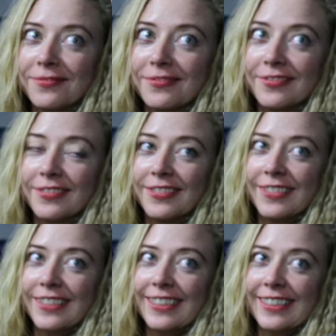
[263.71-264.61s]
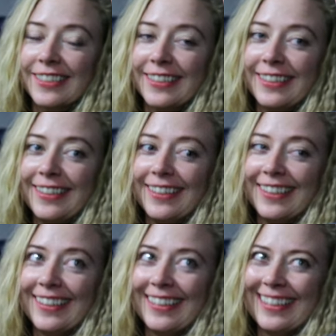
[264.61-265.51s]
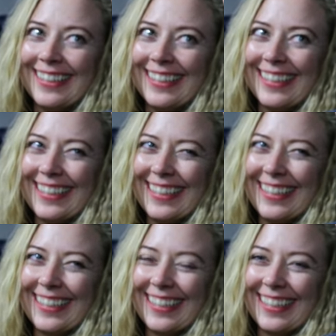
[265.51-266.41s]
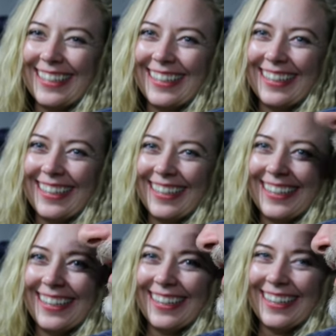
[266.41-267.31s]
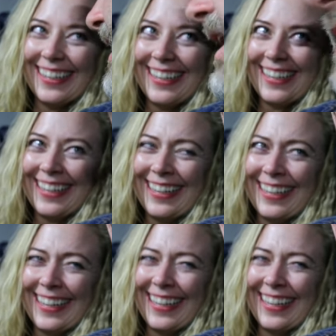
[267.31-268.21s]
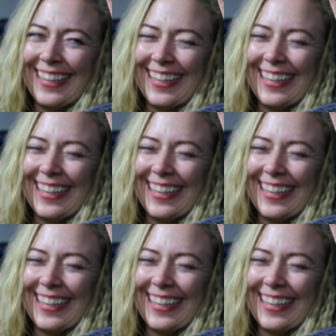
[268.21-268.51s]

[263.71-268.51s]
The person shown says nothing.